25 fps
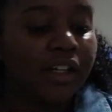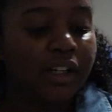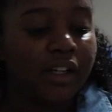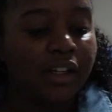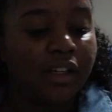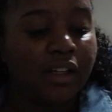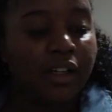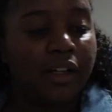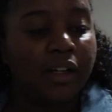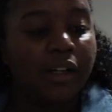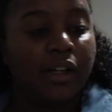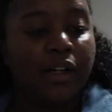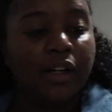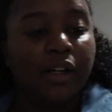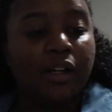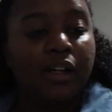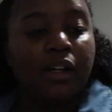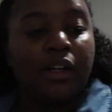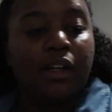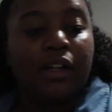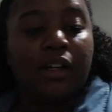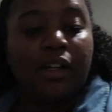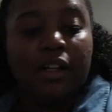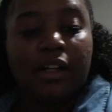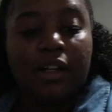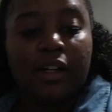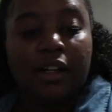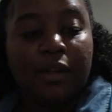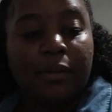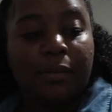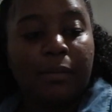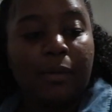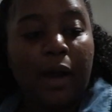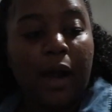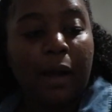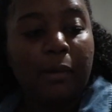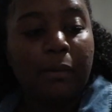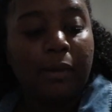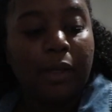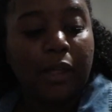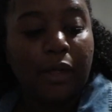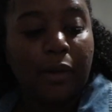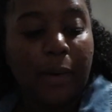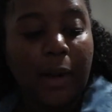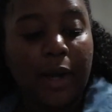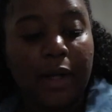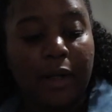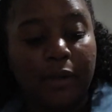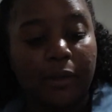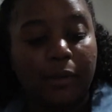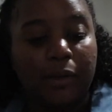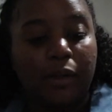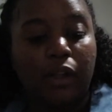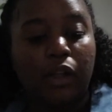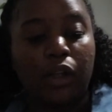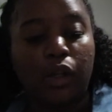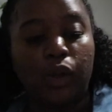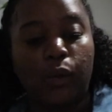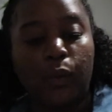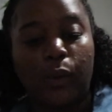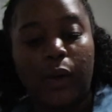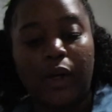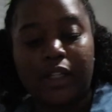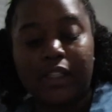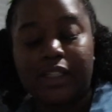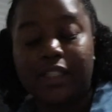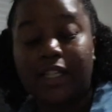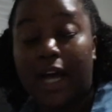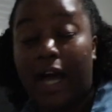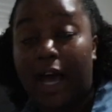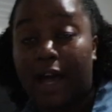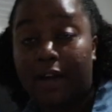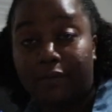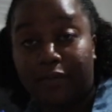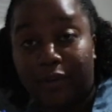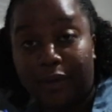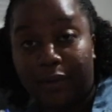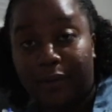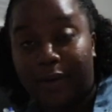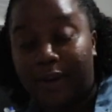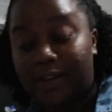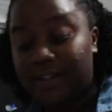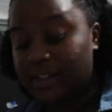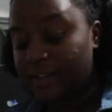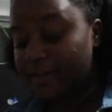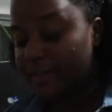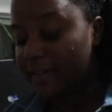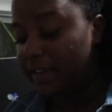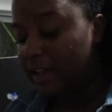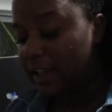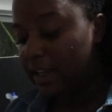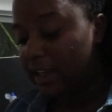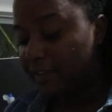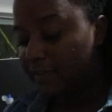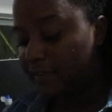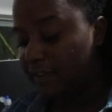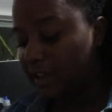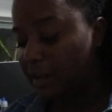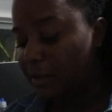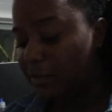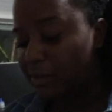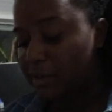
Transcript: probably quite a long time for the rest of the evening,